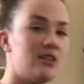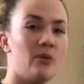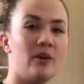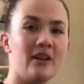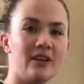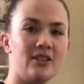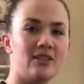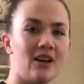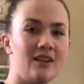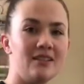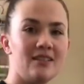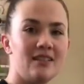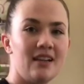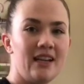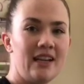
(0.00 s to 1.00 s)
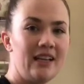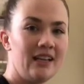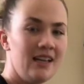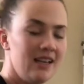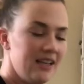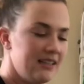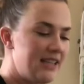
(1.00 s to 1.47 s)
we're gonna start sitting
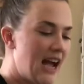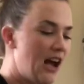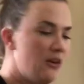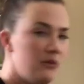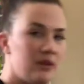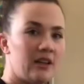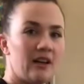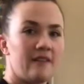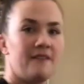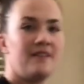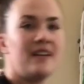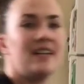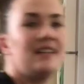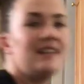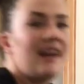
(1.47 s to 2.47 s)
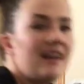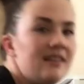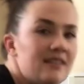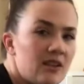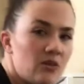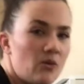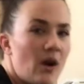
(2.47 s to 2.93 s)
down with our feet nice
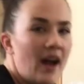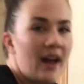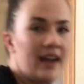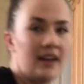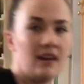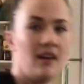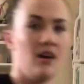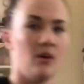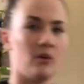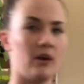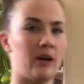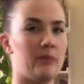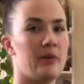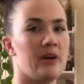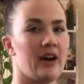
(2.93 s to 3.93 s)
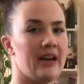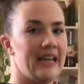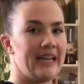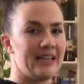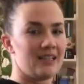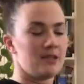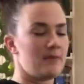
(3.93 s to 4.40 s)
and wide. We're gonna put our
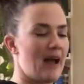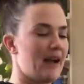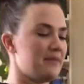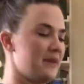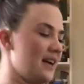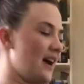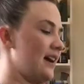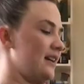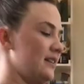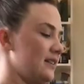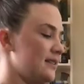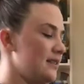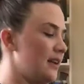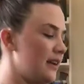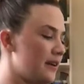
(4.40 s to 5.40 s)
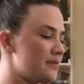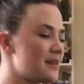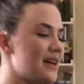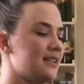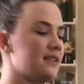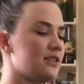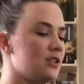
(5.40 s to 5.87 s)
hands back behind us, sitting up
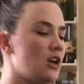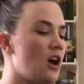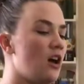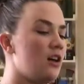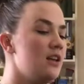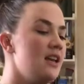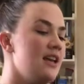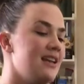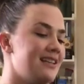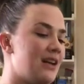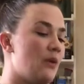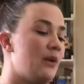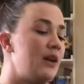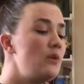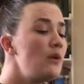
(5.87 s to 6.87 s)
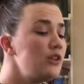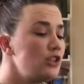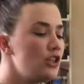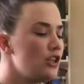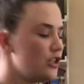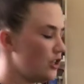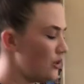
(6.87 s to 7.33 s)
nice and tall. Now what I want you
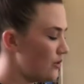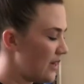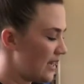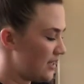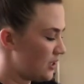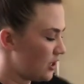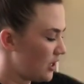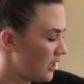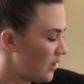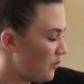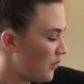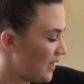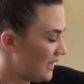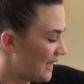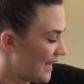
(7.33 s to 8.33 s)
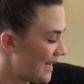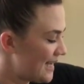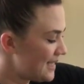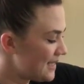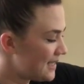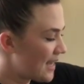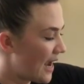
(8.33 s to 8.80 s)
to do is you're gonna bring the
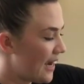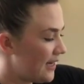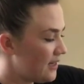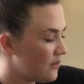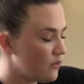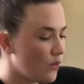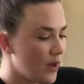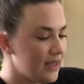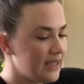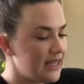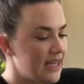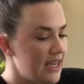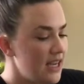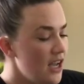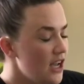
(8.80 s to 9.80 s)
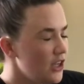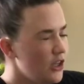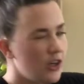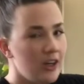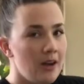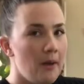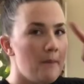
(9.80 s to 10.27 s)
inside of one knee. You're
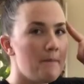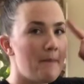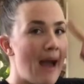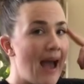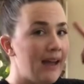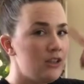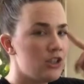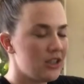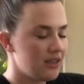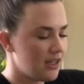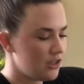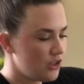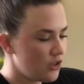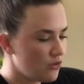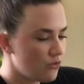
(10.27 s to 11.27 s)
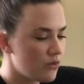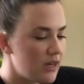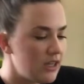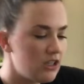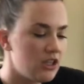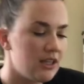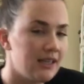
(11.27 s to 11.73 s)
gonna imagine that you're
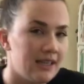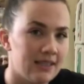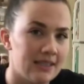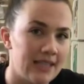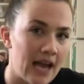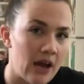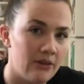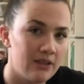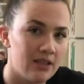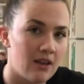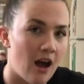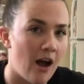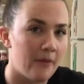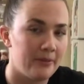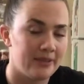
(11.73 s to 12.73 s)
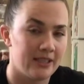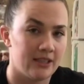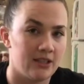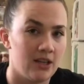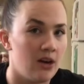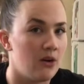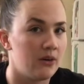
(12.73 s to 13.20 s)
reaching it down to the opposite
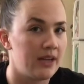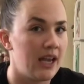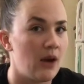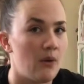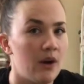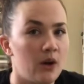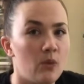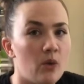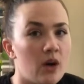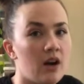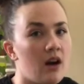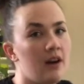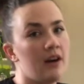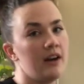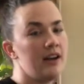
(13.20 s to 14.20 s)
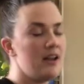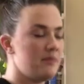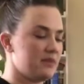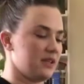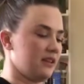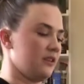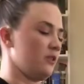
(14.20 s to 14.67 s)
toe, okay? I wanna work on our hips
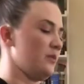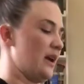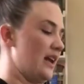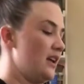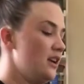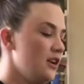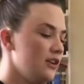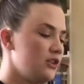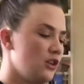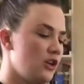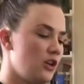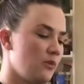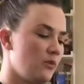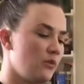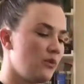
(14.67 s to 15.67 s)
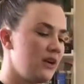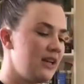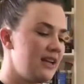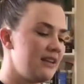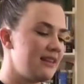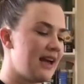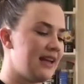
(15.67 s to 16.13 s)
a little bit. So you're
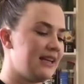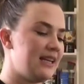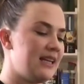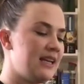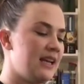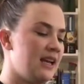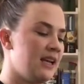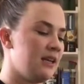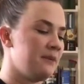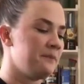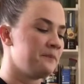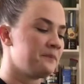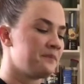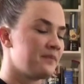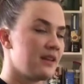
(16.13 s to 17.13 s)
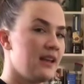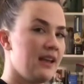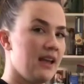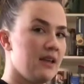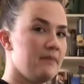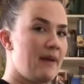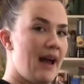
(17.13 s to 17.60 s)
bringing that knee in
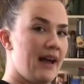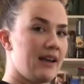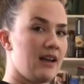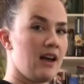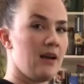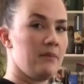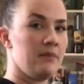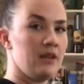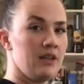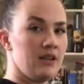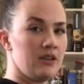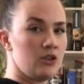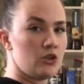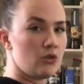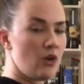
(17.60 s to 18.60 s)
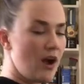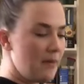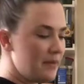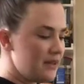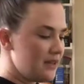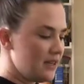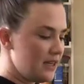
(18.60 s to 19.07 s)
and back up,
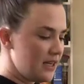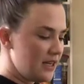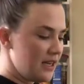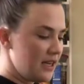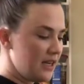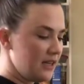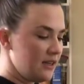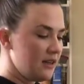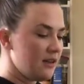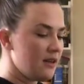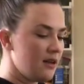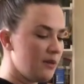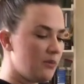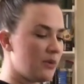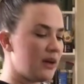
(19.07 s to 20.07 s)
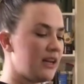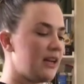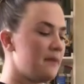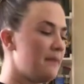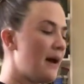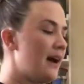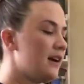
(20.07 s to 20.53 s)
dropping the knee in, bringing it
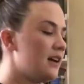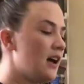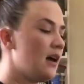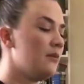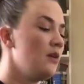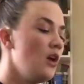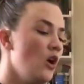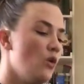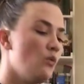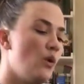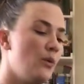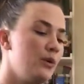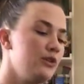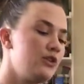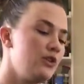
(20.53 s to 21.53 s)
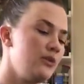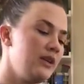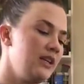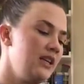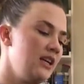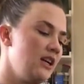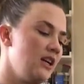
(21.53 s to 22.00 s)
back up. What we're doing here